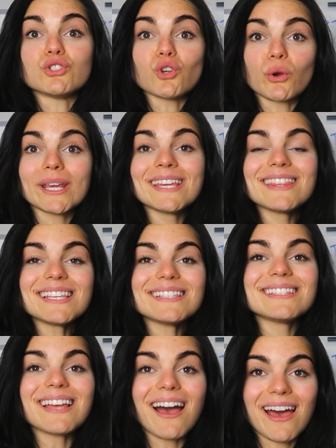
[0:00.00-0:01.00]
during this
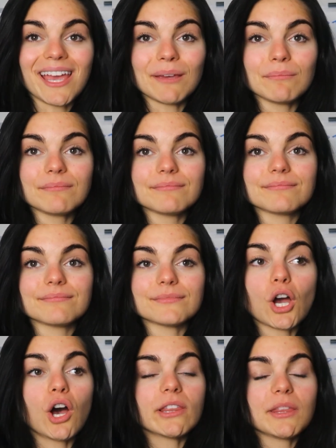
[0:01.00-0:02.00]
time
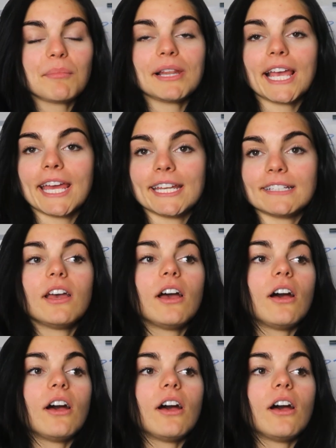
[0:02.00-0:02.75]
on the planet,